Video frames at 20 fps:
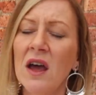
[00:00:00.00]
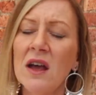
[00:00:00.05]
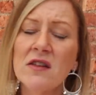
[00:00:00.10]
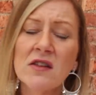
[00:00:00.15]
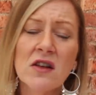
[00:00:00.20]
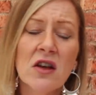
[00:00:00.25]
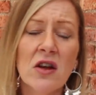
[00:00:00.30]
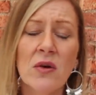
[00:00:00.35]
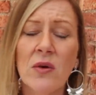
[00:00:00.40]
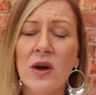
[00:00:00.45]

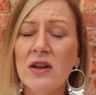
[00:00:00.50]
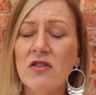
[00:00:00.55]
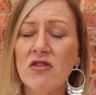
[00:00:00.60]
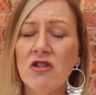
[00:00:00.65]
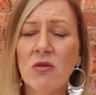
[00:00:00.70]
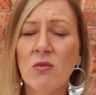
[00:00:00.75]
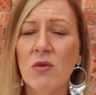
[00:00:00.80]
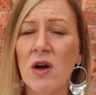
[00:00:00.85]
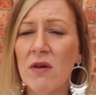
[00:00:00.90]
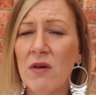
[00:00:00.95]
it's going to end
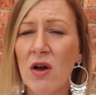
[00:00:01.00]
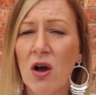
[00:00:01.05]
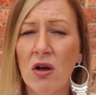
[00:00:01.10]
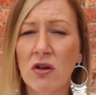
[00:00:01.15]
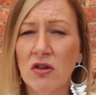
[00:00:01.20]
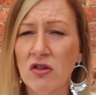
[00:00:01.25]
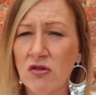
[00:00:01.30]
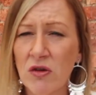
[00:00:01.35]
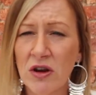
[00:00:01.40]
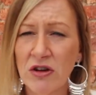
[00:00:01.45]
up where it
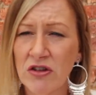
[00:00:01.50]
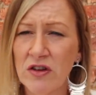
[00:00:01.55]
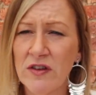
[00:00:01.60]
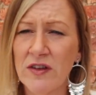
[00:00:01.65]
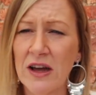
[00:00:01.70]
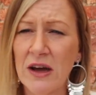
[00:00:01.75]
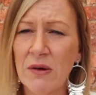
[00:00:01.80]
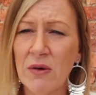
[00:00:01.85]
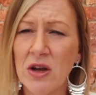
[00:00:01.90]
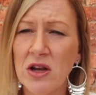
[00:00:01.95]
all
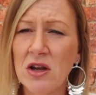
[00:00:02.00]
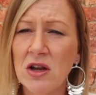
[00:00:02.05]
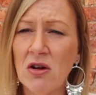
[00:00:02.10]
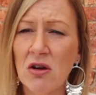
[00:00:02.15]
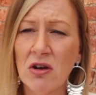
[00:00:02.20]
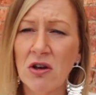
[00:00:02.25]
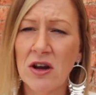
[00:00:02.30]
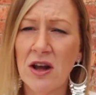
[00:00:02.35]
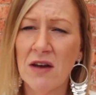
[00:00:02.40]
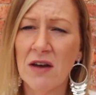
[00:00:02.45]
stretches out and you're not going